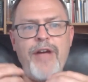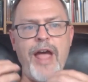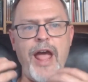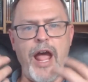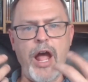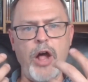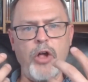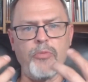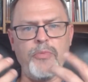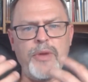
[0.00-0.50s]

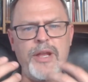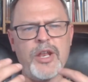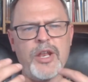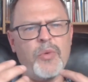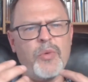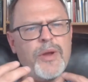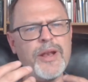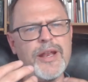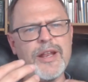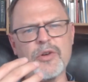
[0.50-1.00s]
hell,
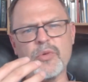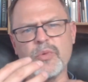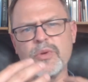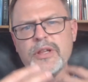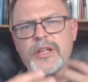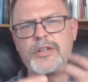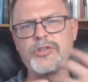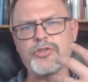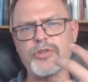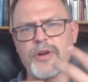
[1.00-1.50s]
meaning we didn't
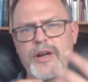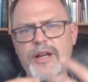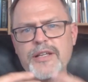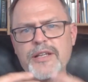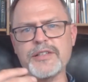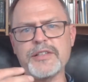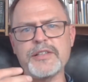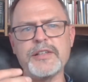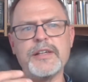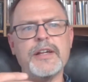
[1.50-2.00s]
really
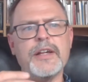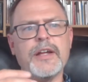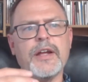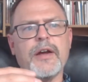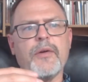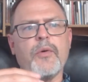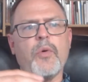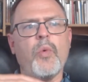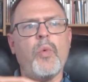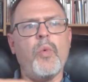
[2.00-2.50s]
trace
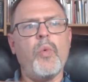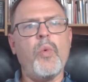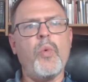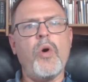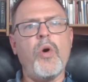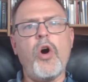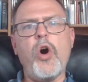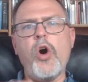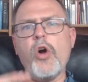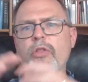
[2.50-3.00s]

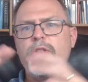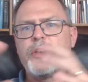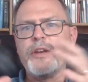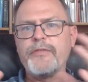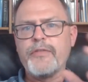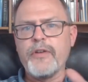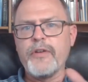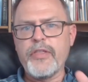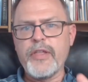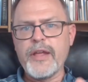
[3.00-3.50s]
all the
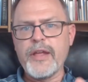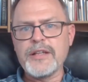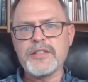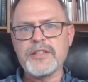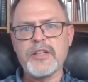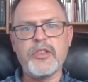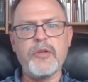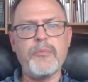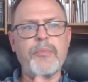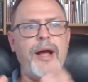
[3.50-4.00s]
different things
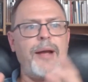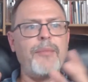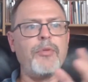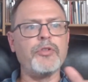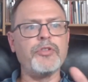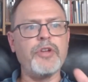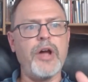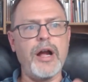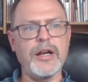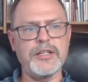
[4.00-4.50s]
that the
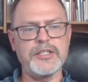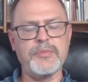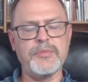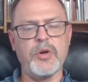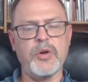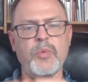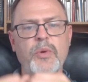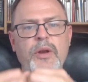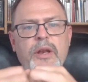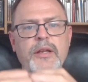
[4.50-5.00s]
Bible talks
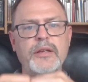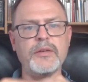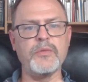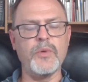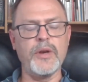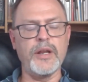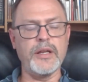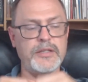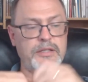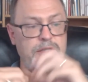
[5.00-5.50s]
about when
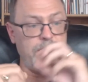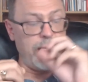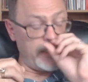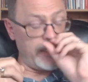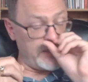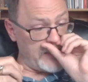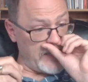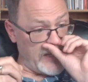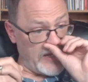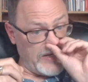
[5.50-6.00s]
it
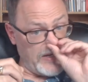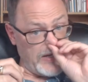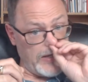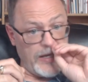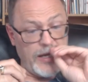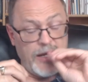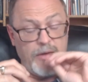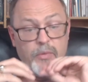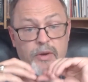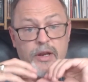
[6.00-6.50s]
gets at
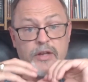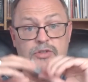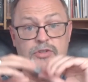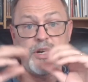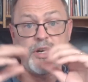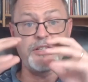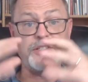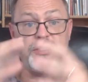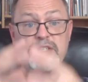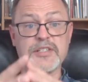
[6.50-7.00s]
when it
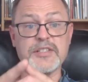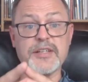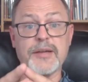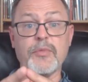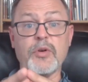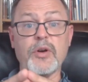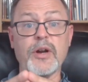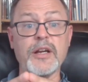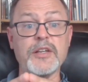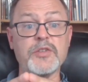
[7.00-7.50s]
tries to
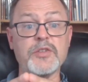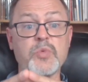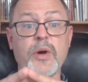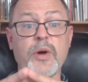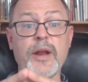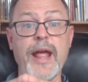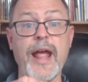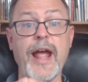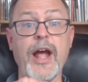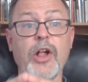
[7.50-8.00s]
summarize
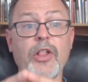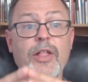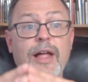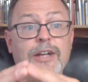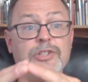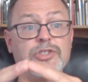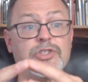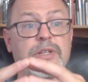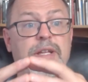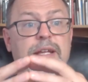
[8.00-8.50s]
what hell
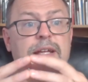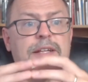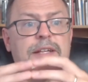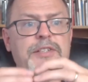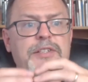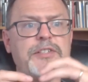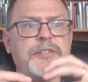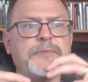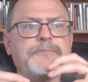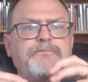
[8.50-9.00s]
actually
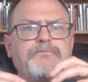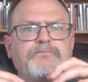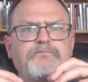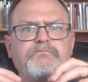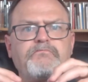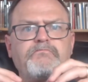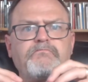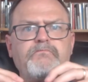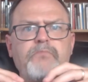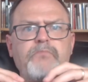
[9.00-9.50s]
is.
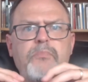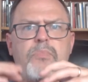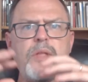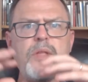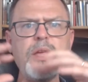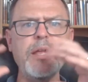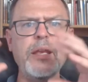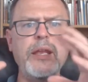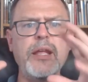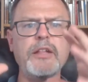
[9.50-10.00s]

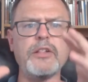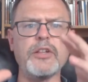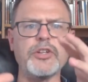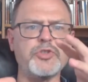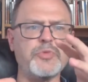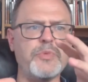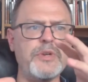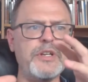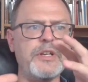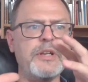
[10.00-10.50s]
In
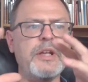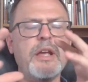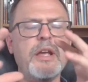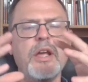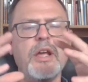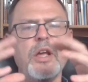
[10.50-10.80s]
English, we